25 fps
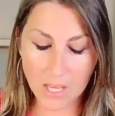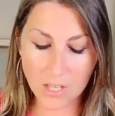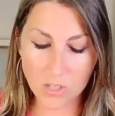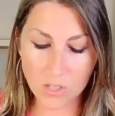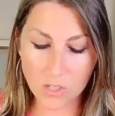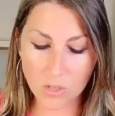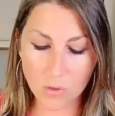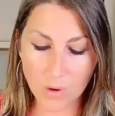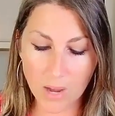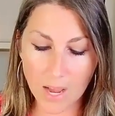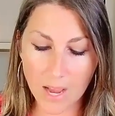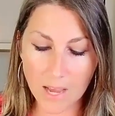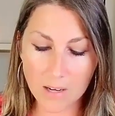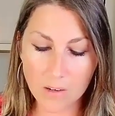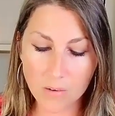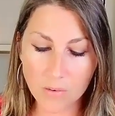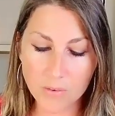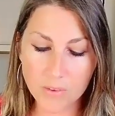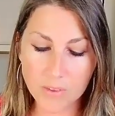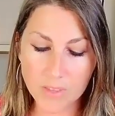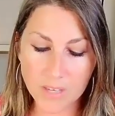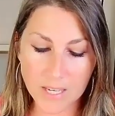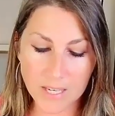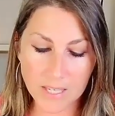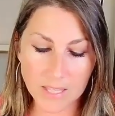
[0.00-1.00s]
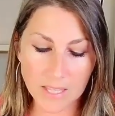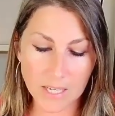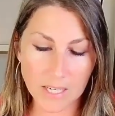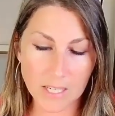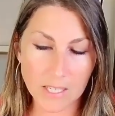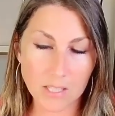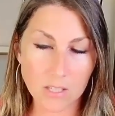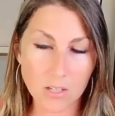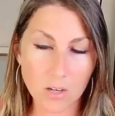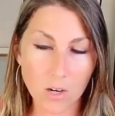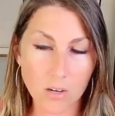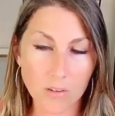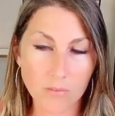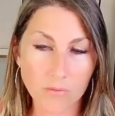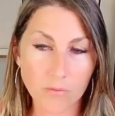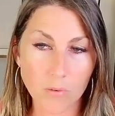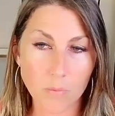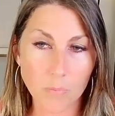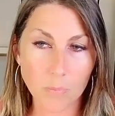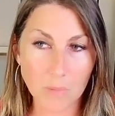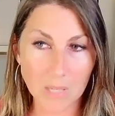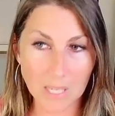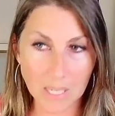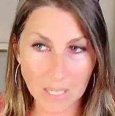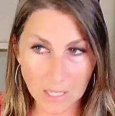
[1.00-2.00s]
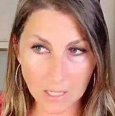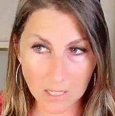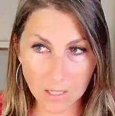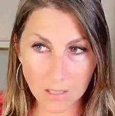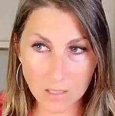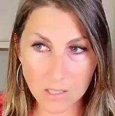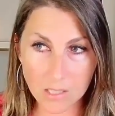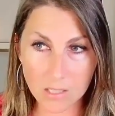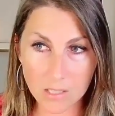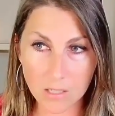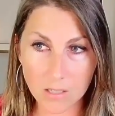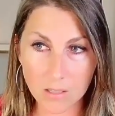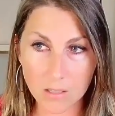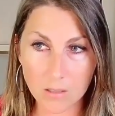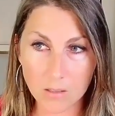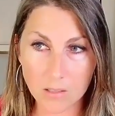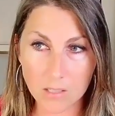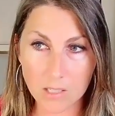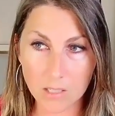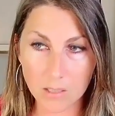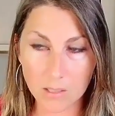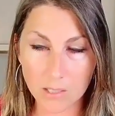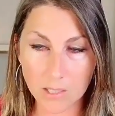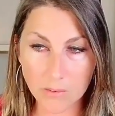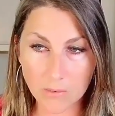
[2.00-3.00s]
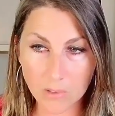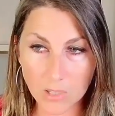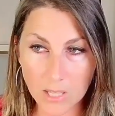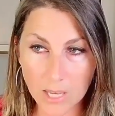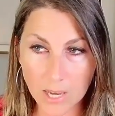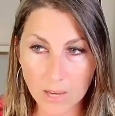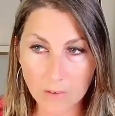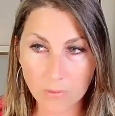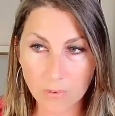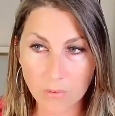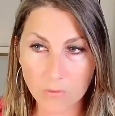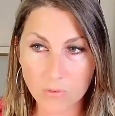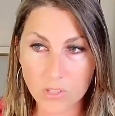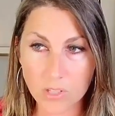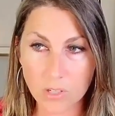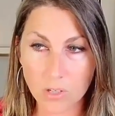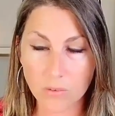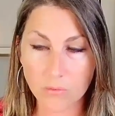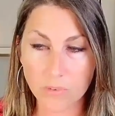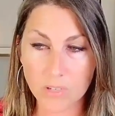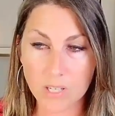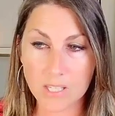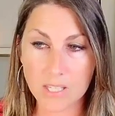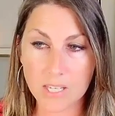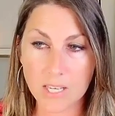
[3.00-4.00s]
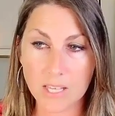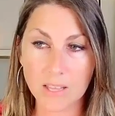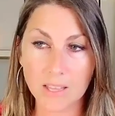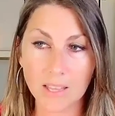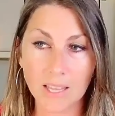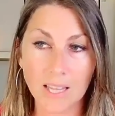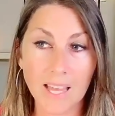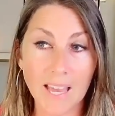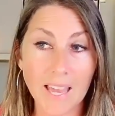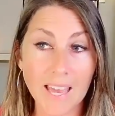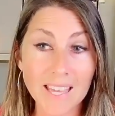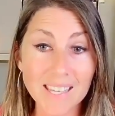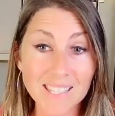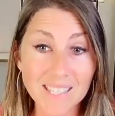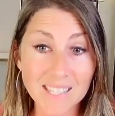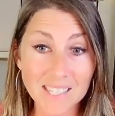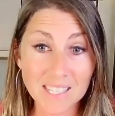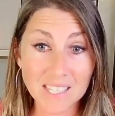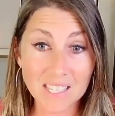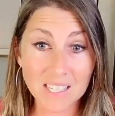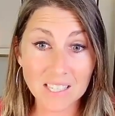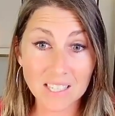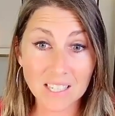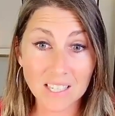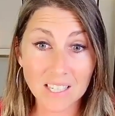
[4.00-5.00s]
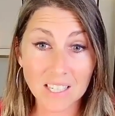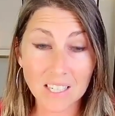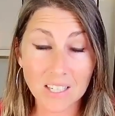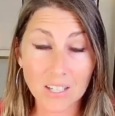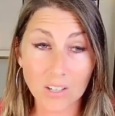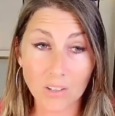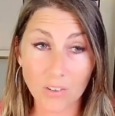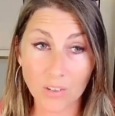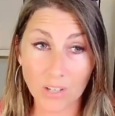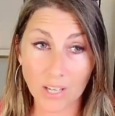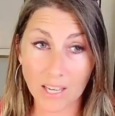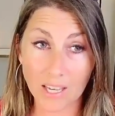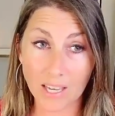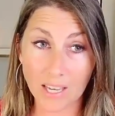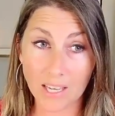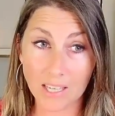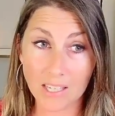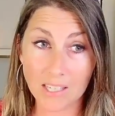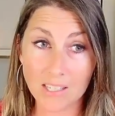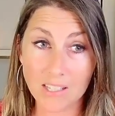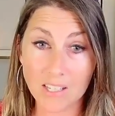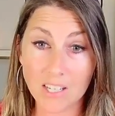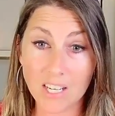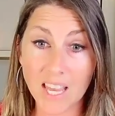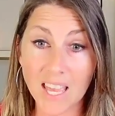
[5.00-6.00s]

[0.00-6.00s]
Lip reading: So I don't think that it's hard for me to live a life of service unless I